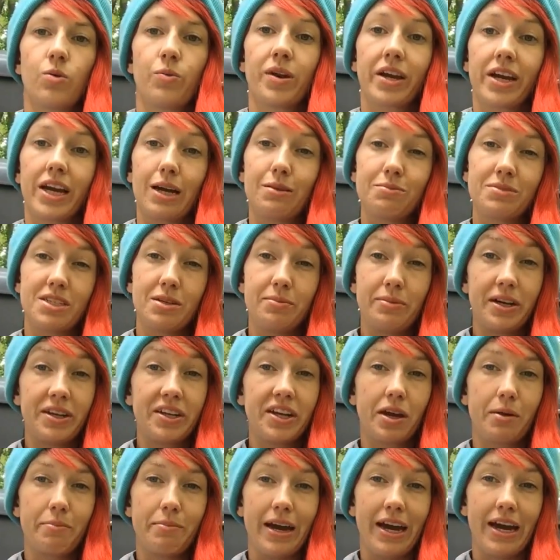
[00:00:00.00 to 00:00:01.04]
When it comes to
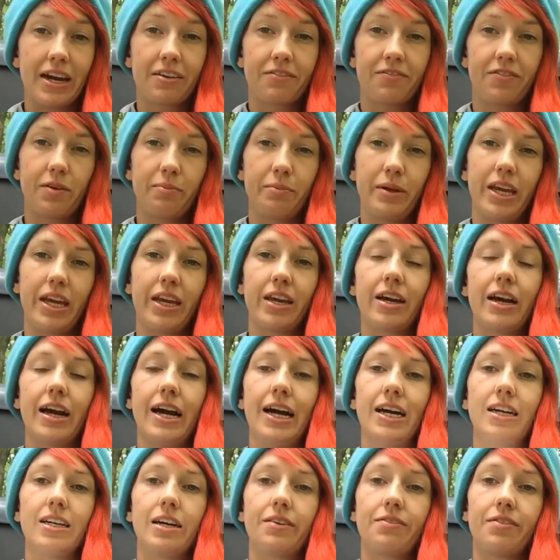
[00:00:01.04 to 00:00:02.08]
building a bag, for me,
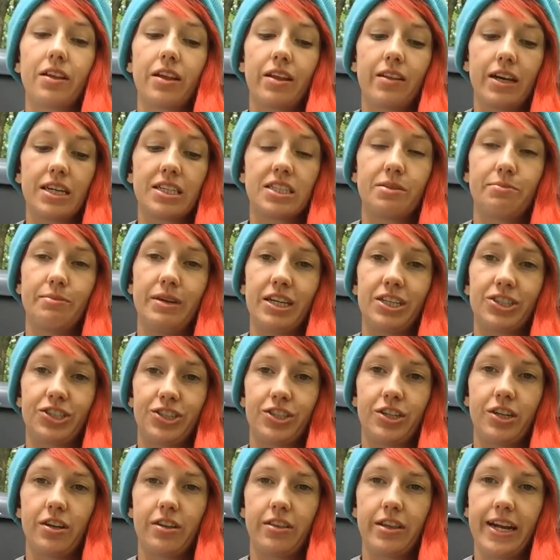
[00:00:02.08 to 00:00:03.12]
I definitely like to make
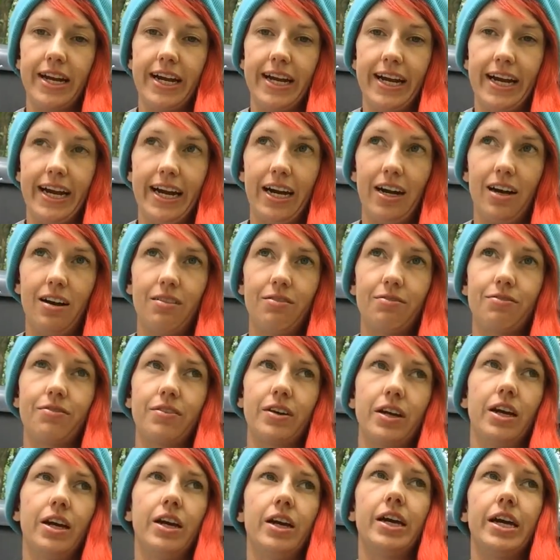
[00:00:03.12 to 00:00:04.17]
sure that I
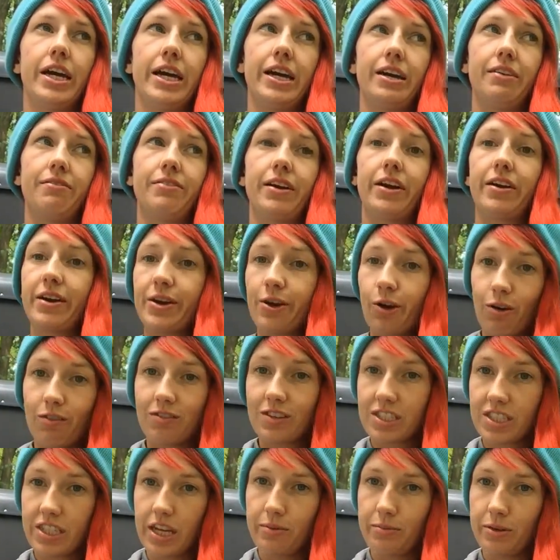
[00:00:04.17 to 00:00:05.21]
have a very
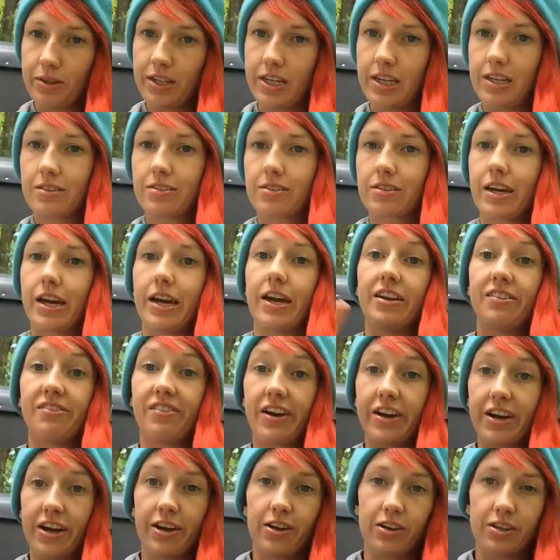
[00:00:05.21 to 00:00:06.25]
overstable disc and
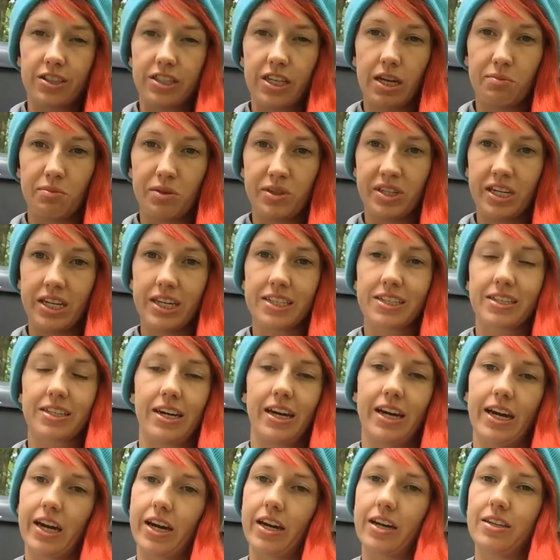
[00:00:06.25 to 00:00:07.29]
very understable
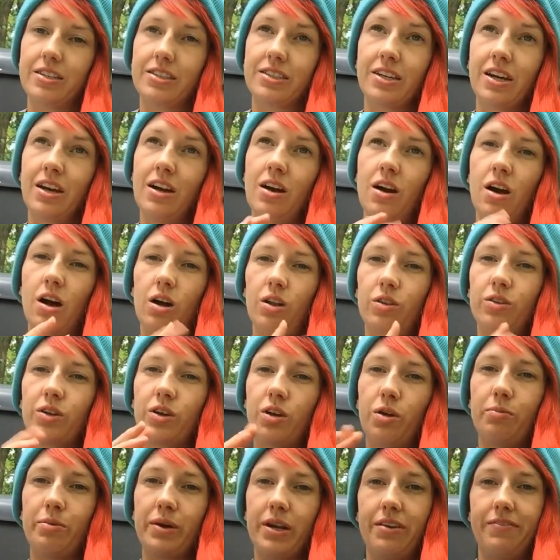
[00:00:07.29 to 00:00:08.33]
disc and a
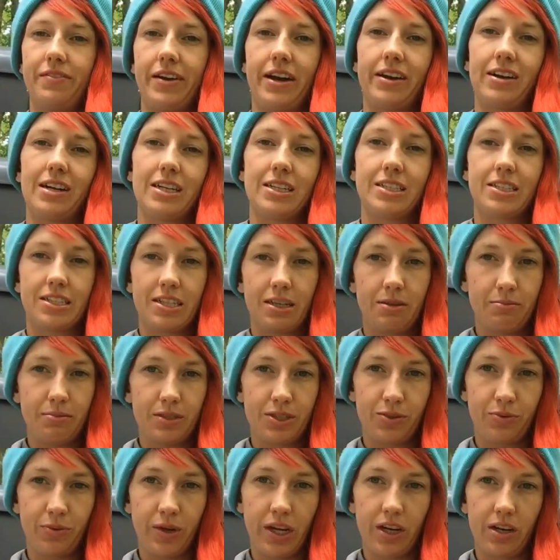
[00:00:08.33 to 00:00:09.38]
little bit of variance in
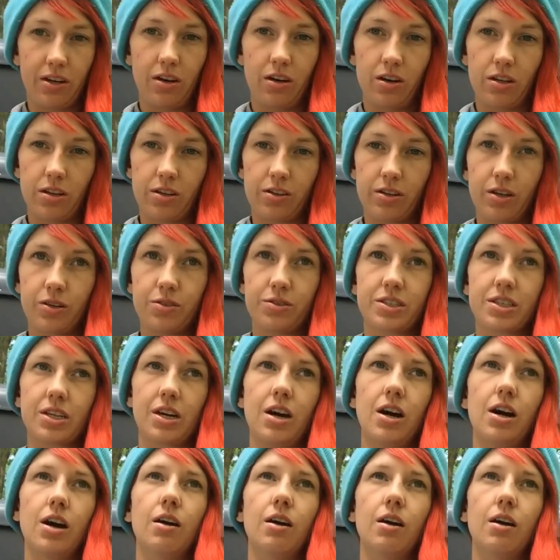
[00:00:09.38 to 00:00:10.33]
between all of those.